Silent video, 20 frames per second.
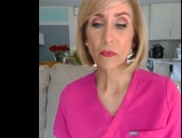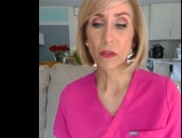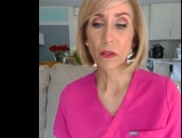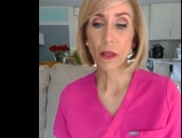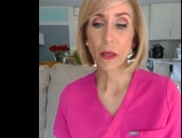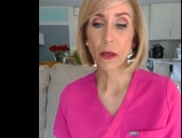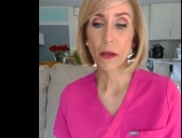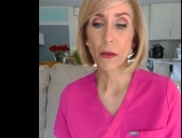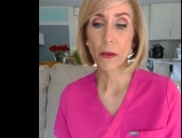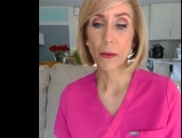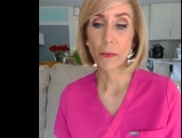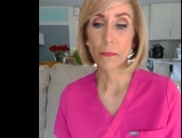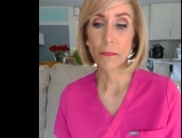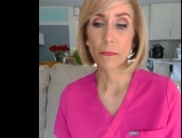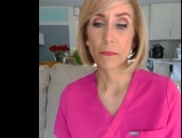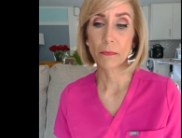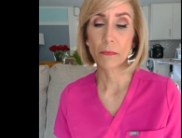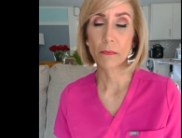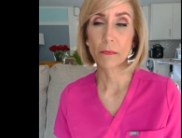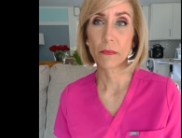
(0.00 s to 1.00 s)
um,
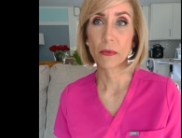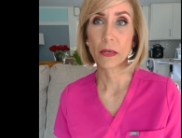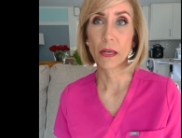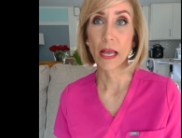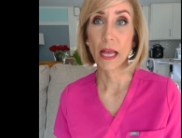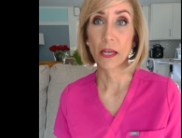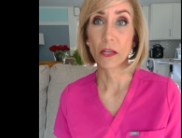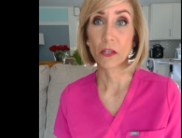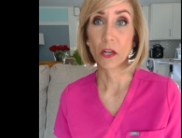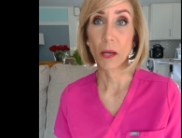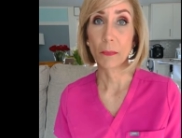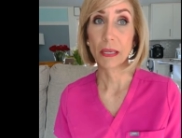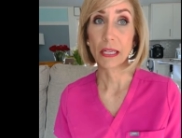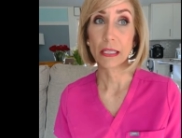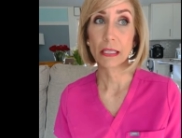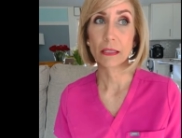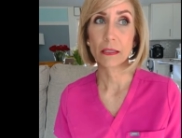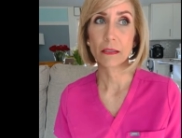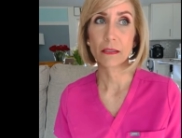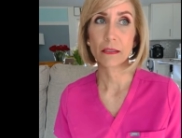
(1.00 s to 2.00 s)
economic,
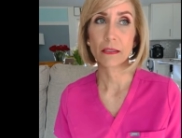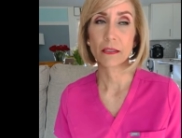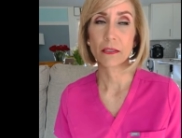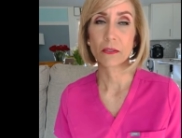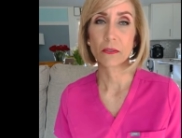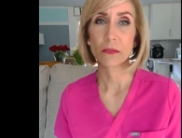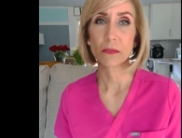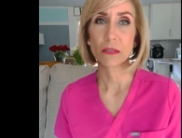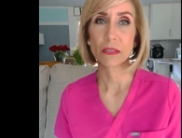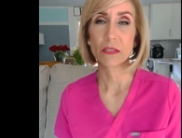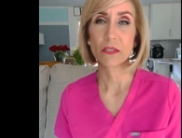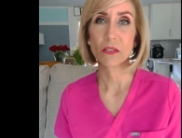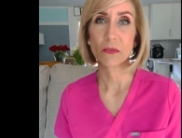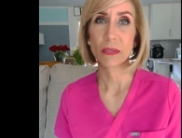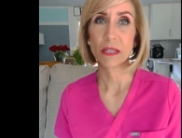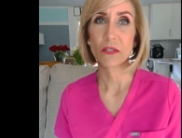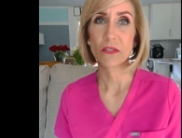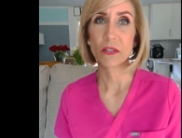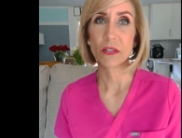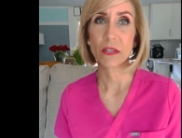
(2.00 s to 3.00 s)
you know,
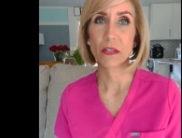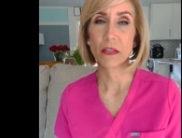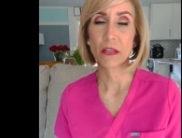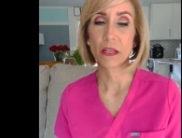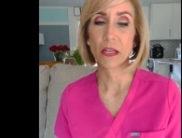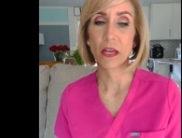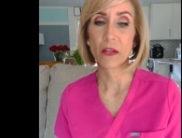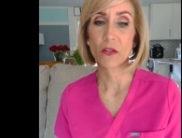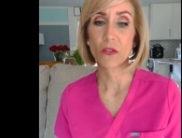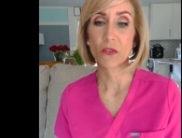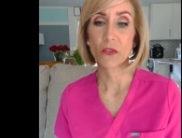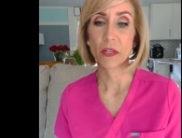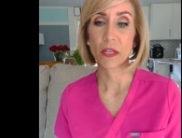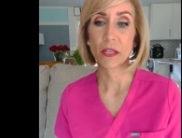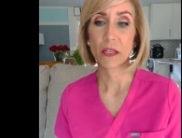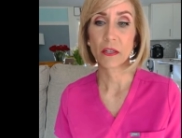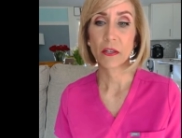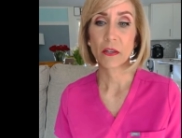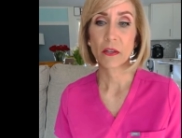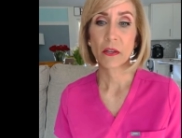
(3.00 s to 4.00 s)
situation in the
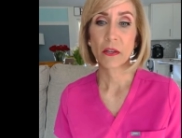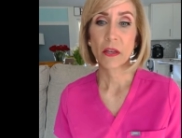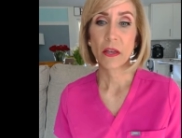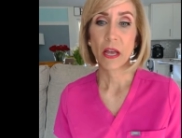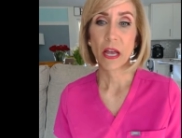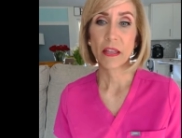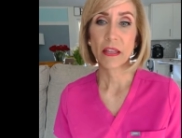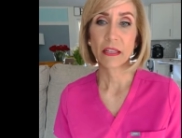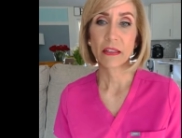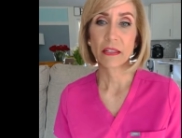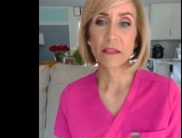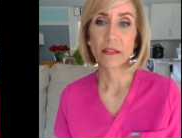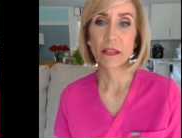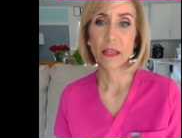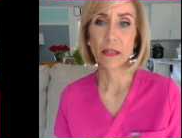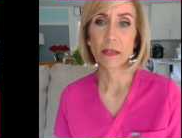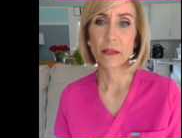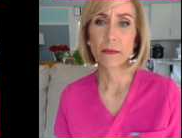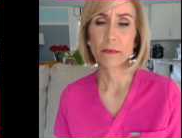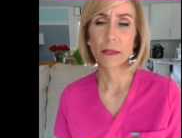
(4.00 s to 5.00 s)
country, I think they
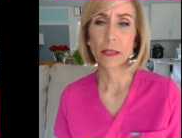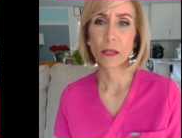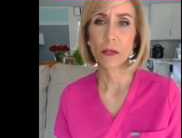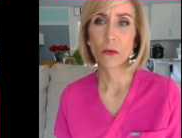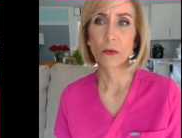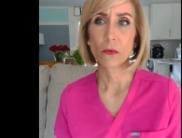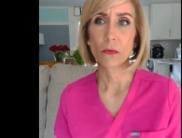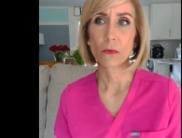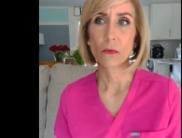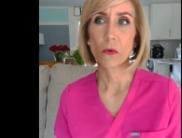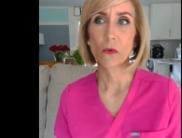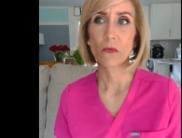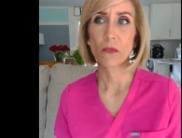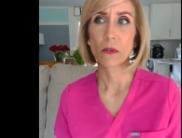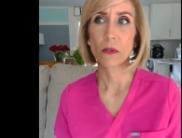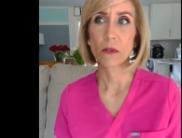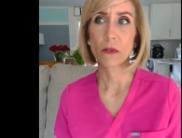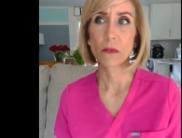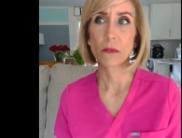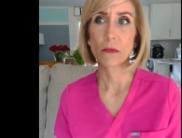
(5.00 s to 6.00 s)
said, you know,
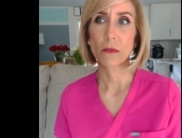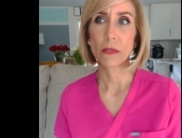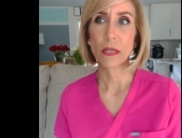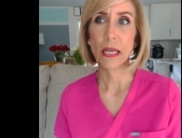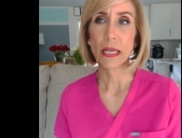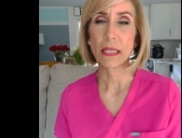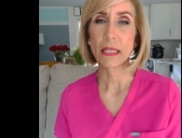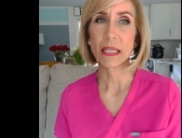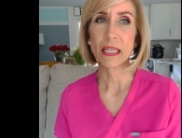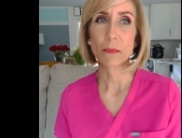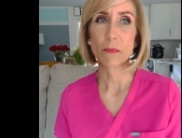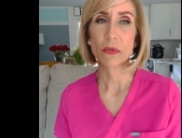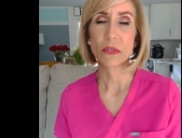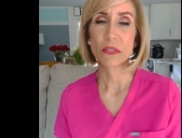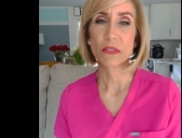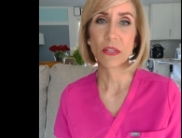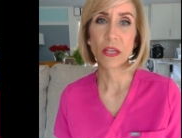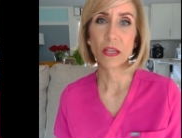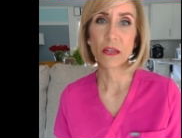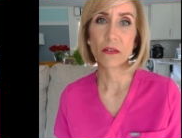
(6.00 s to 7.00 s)
over
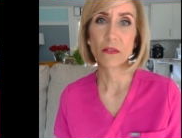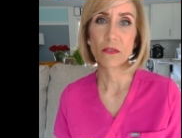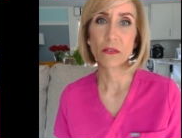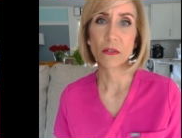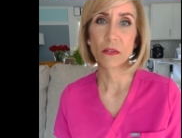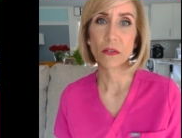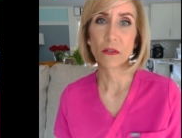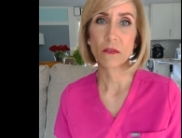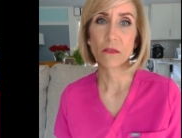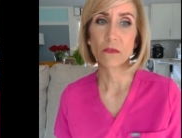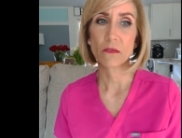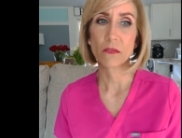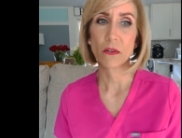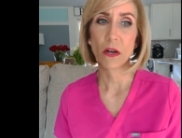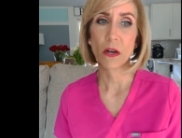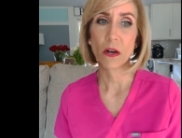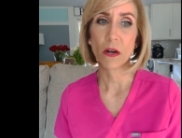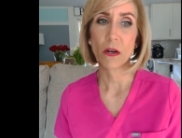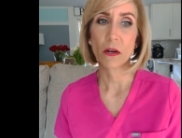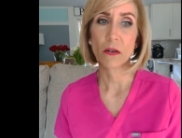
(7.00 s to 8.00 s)
18% of
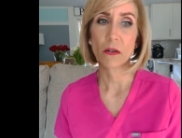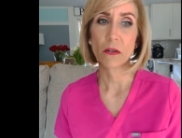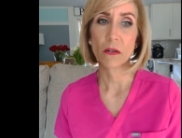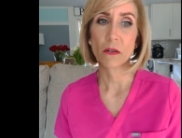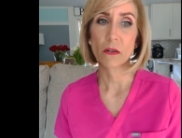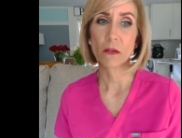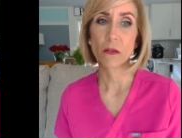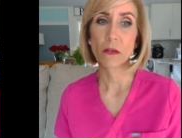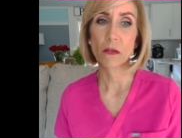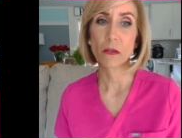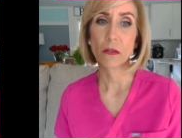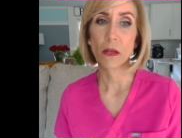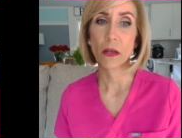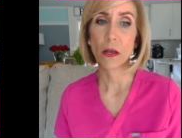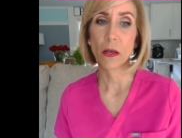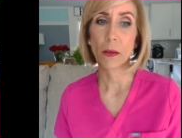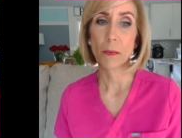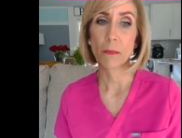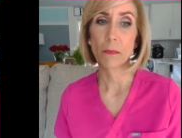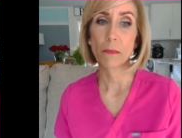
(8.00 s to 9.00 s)
our
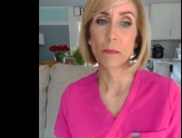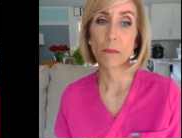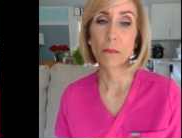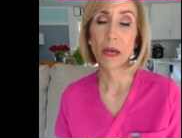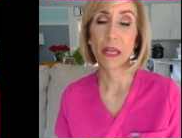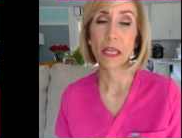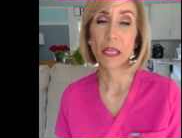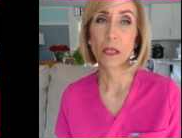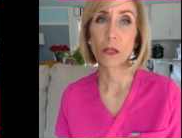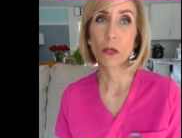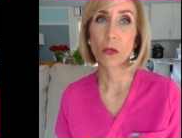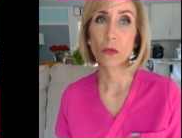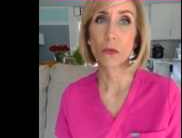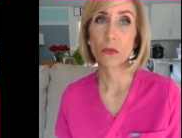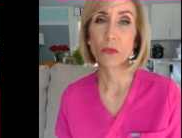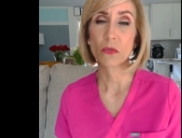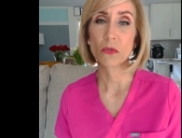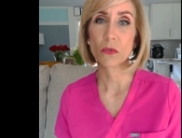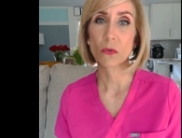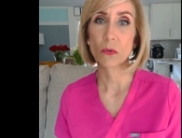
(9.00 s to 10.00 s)
um, money
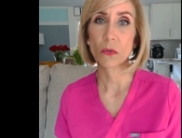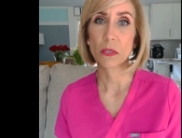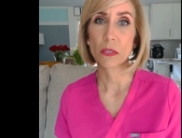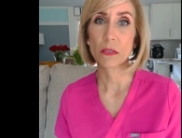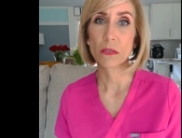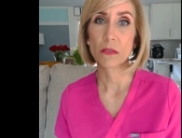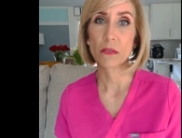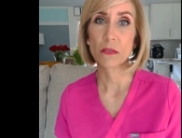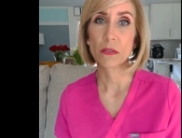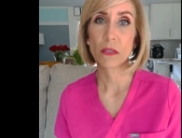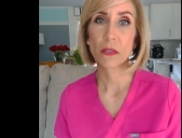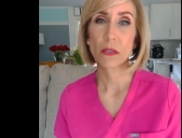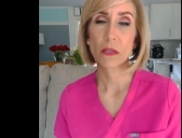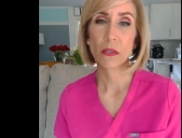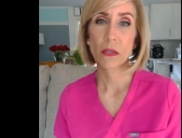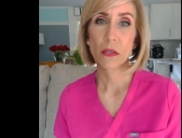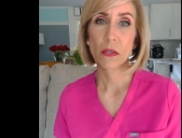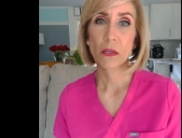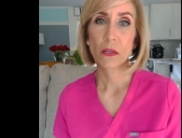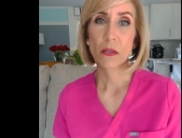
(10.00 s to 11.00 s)
goes towards
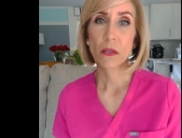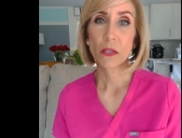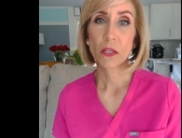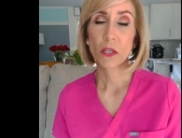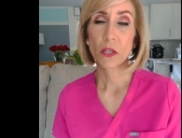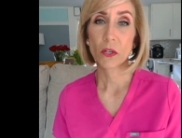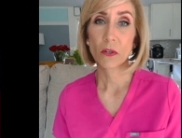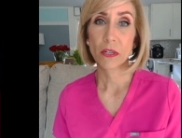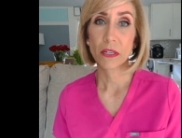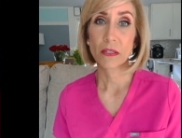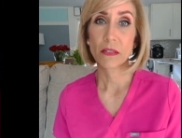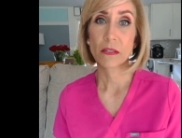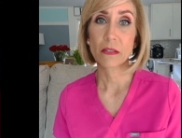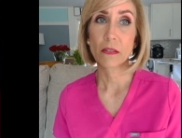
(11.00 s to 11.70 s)
curing,